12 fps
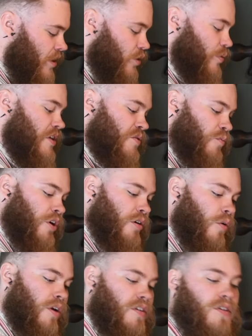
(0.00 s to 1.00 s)
The reason we are
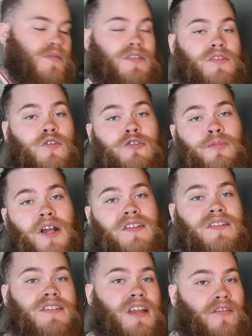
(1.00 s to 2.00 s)
going to use the screw
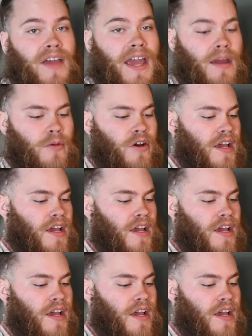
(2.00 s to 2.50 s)
press instead of a hammer